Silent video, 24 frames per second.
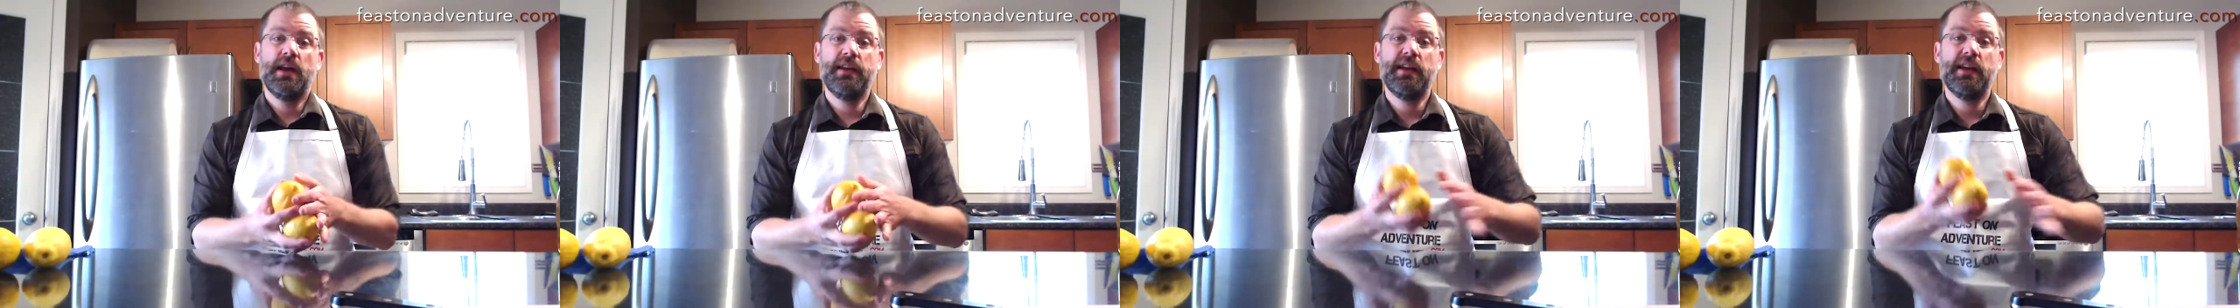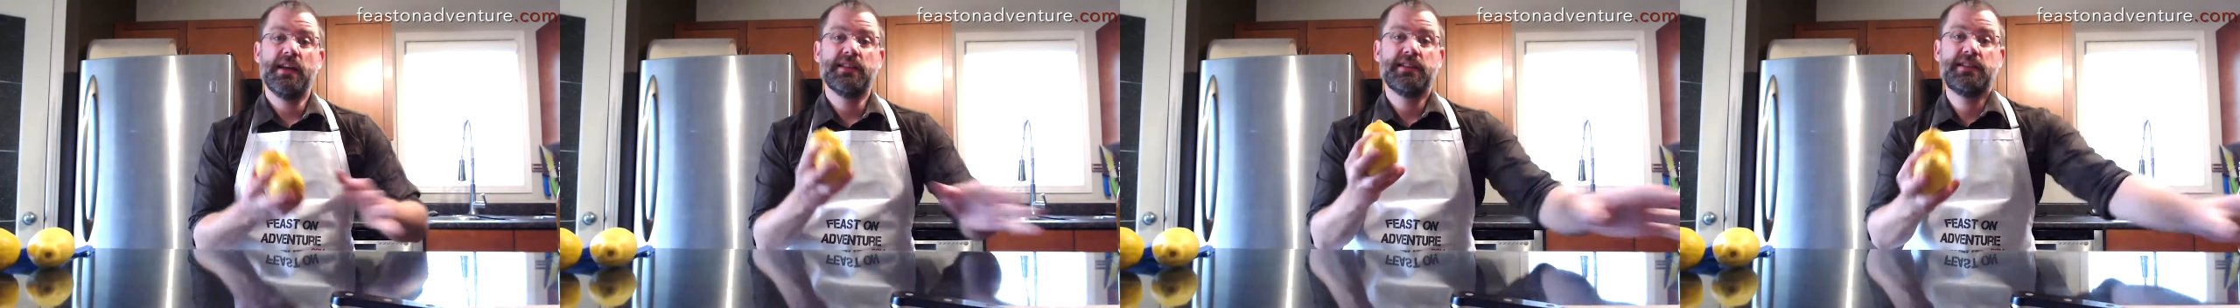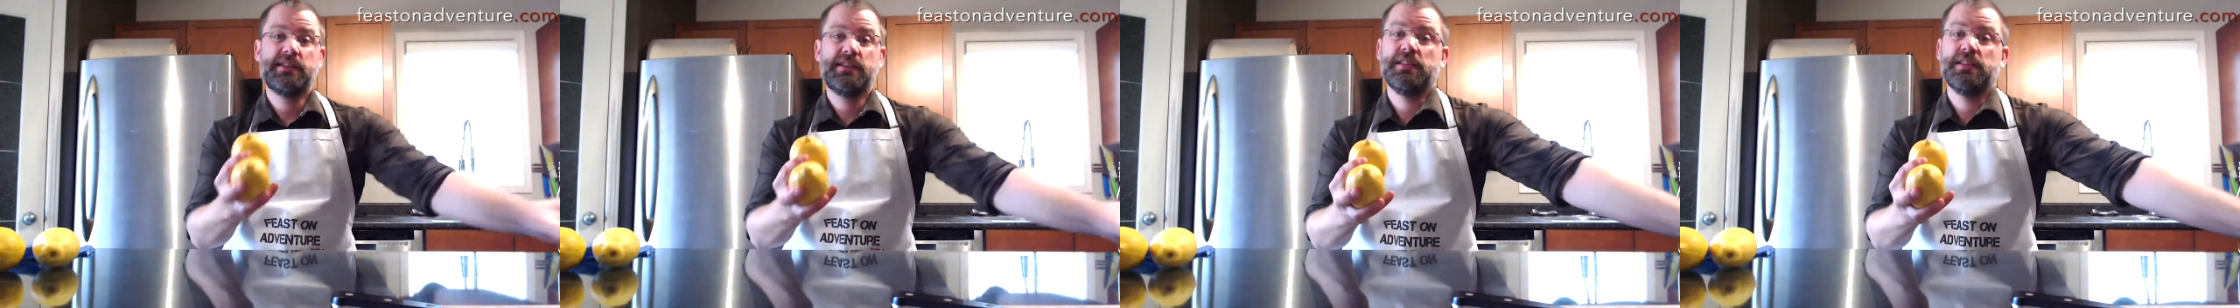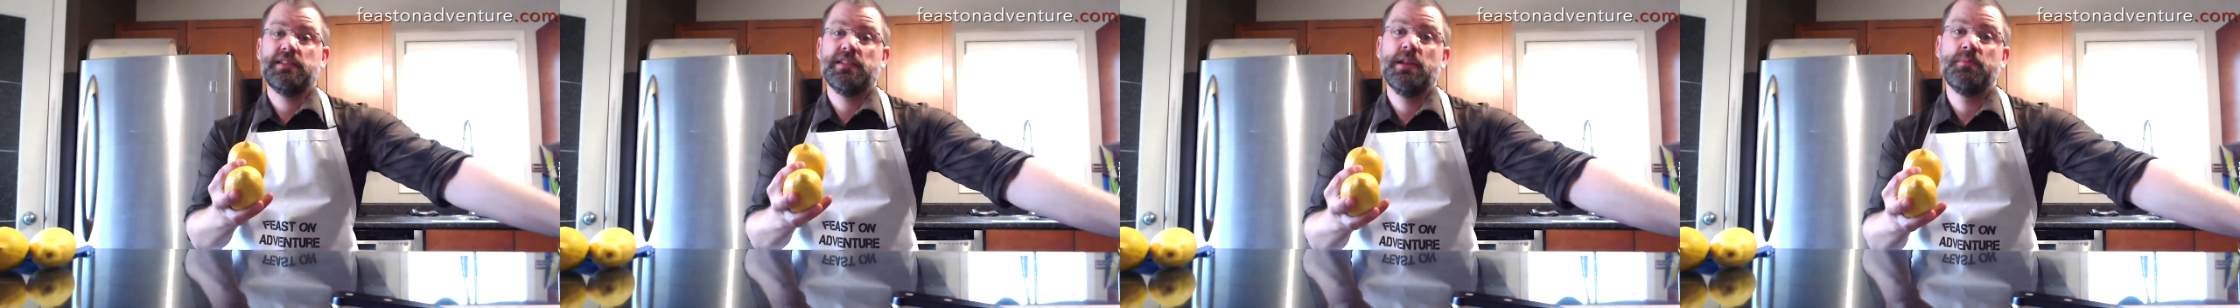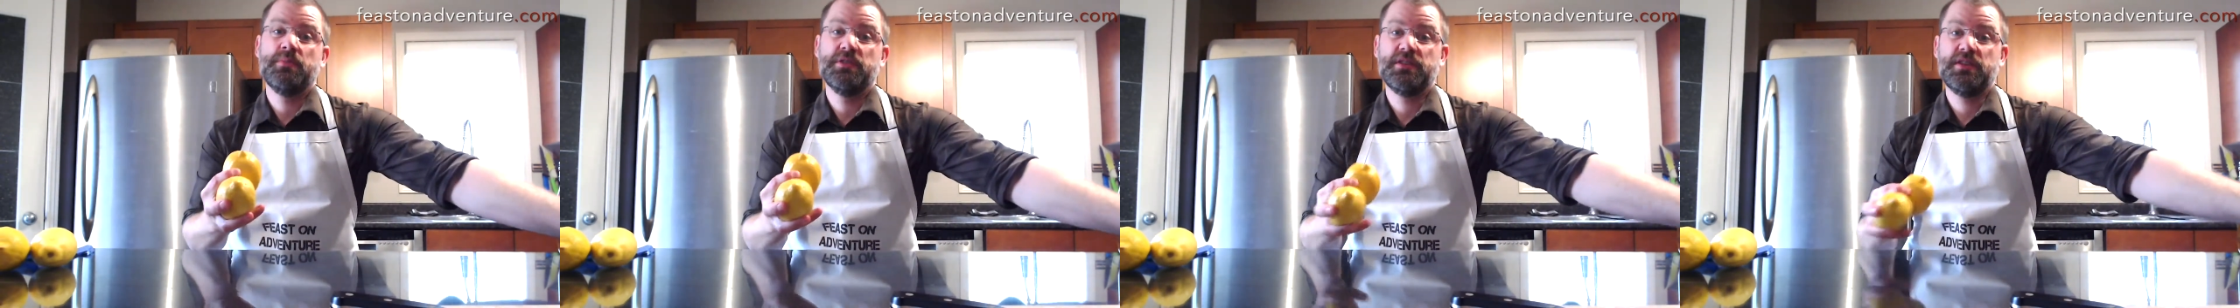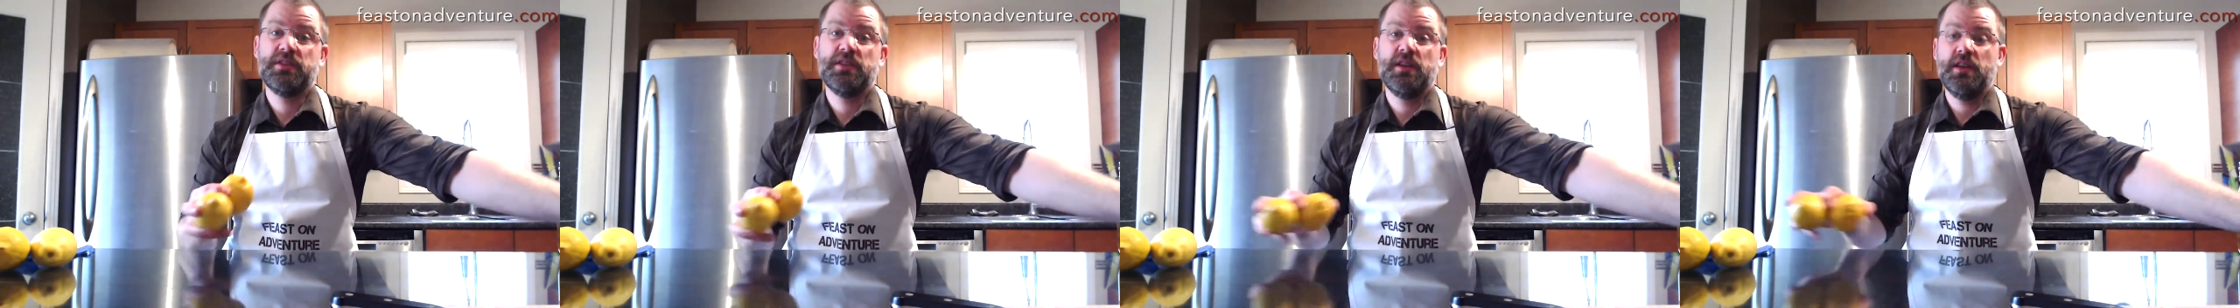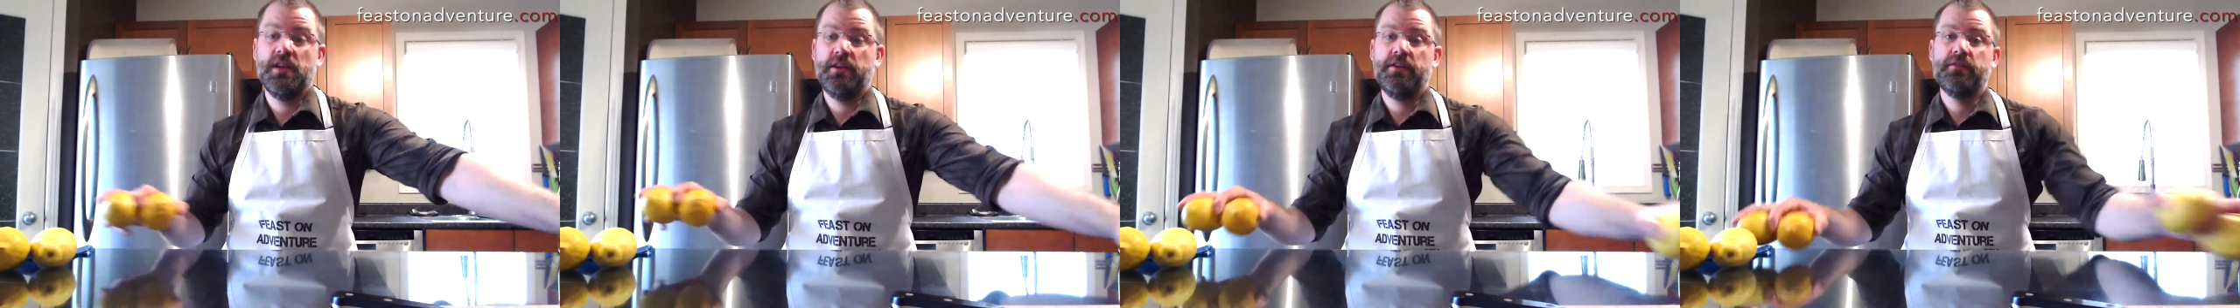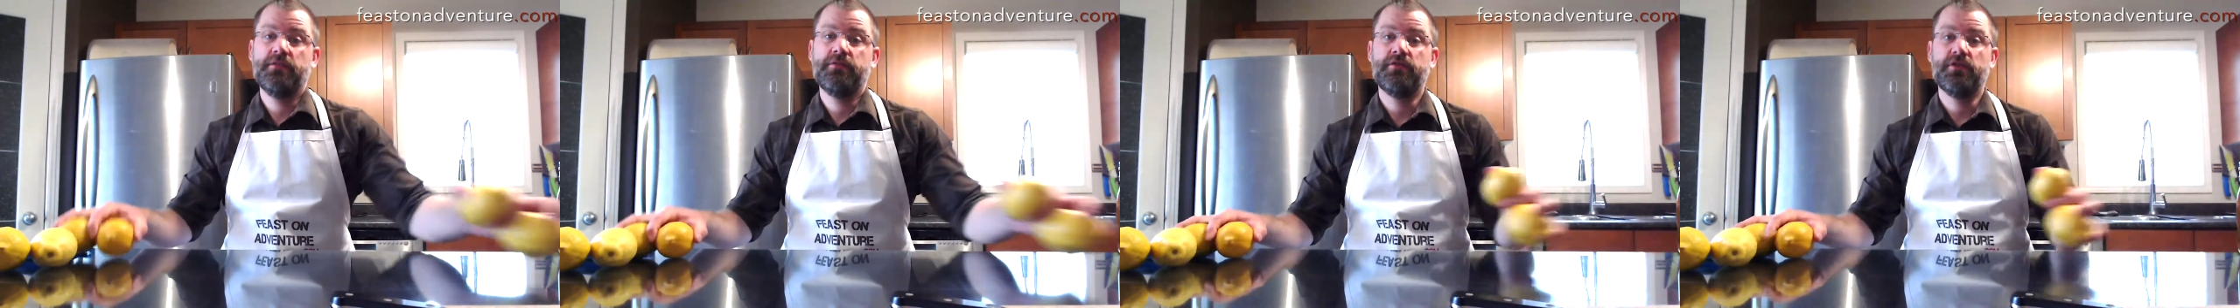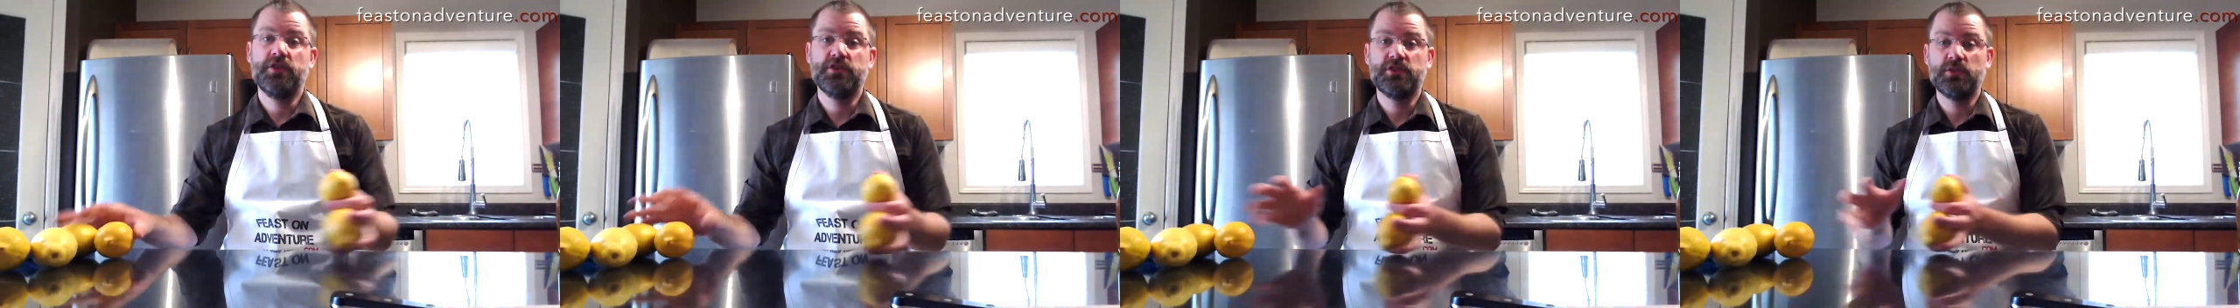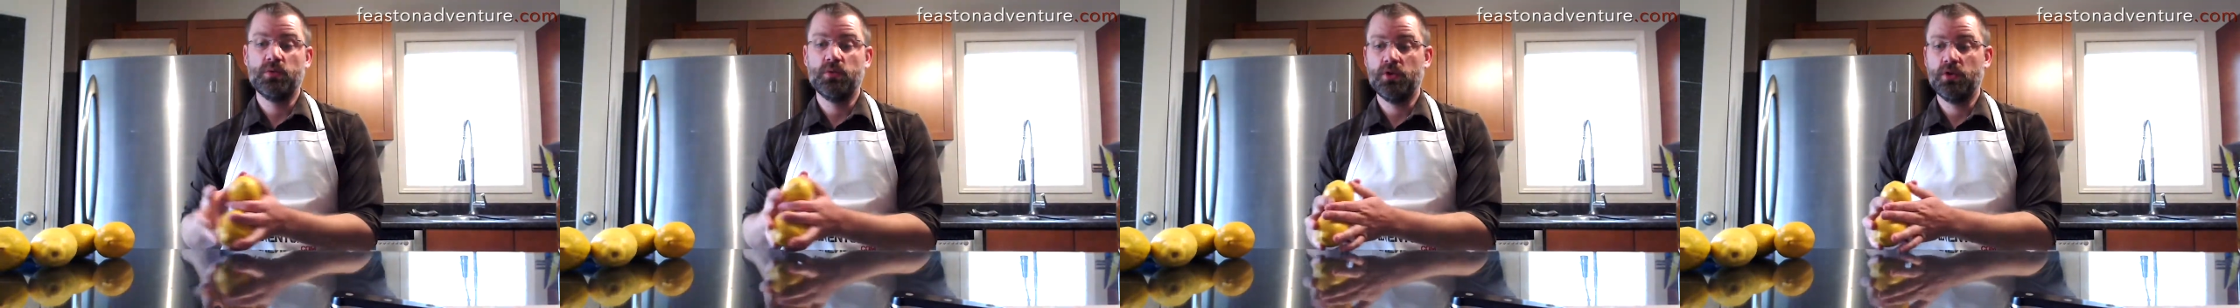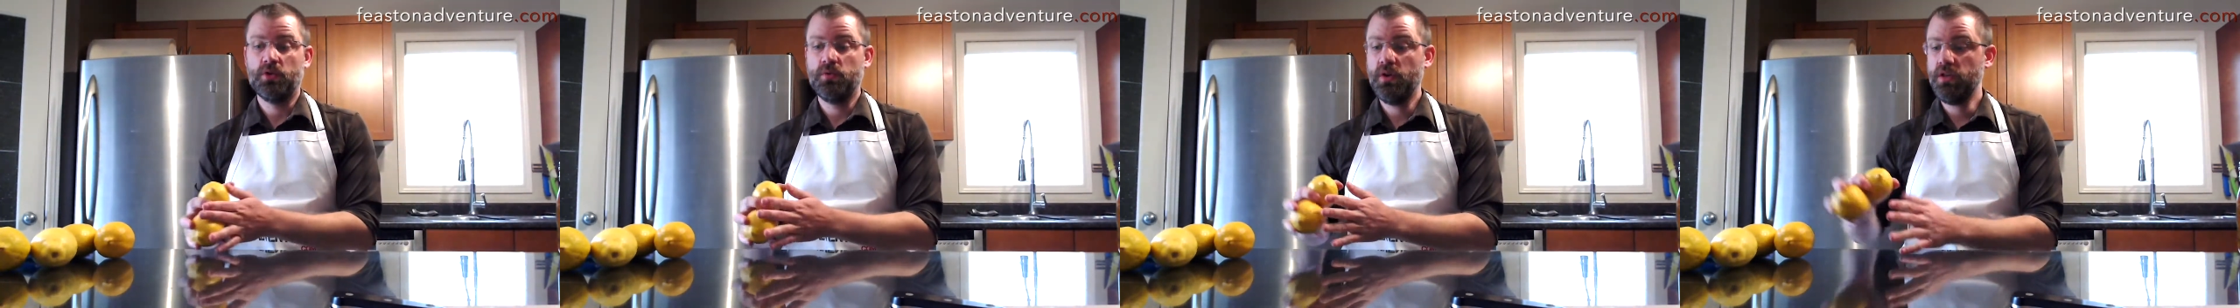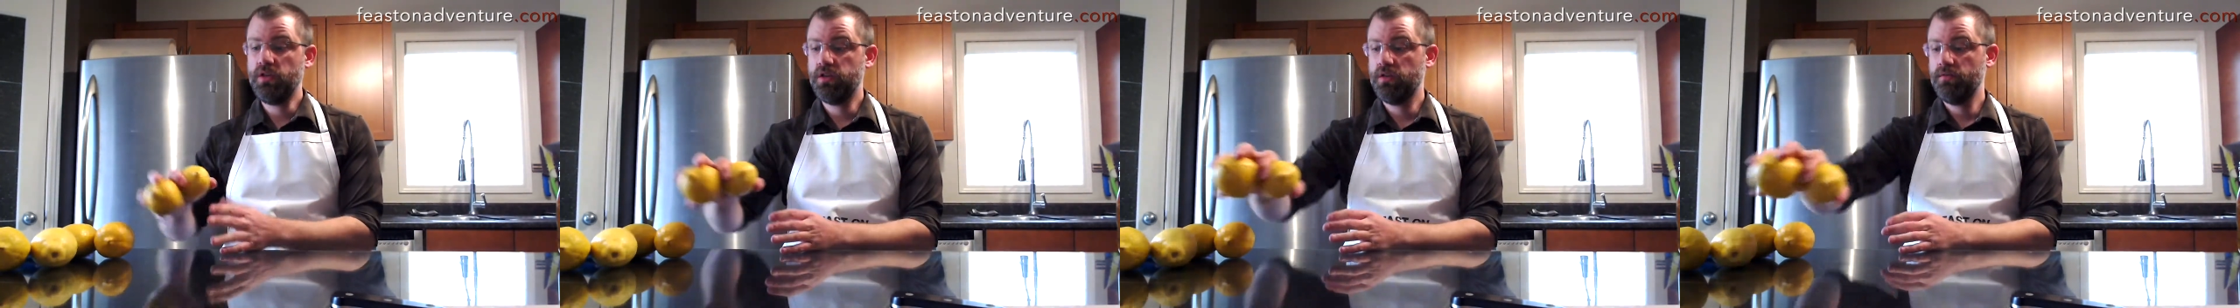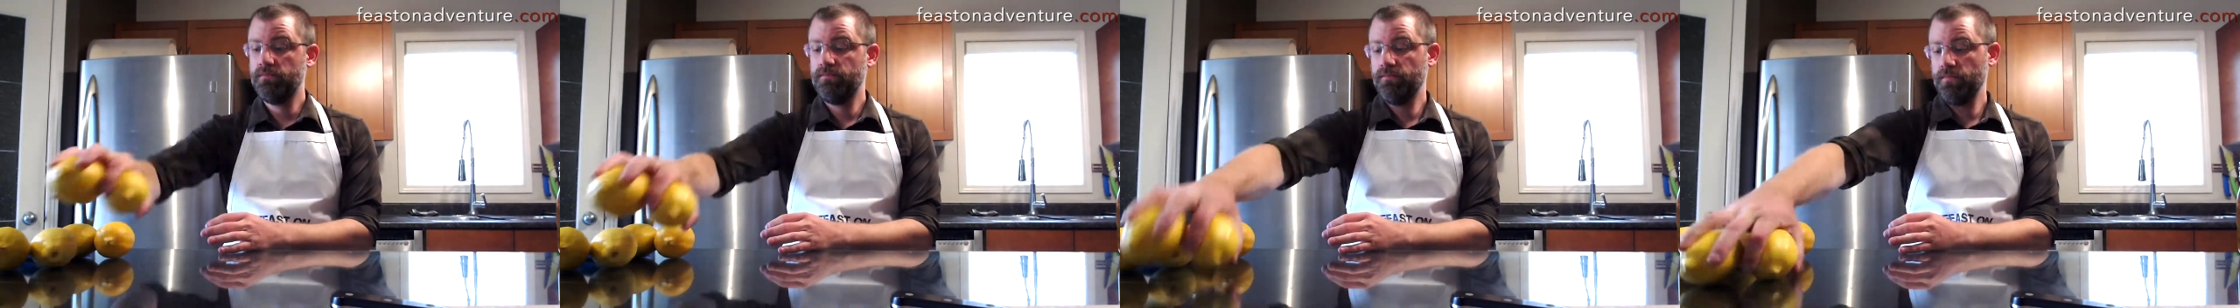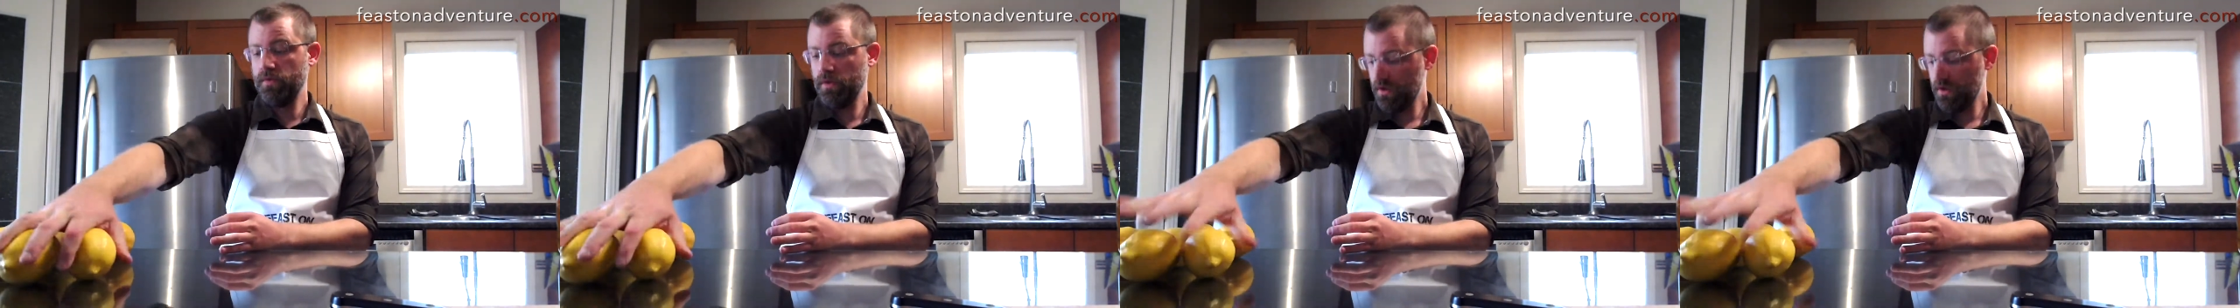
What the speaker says: I got 6 lemons today for us to work with.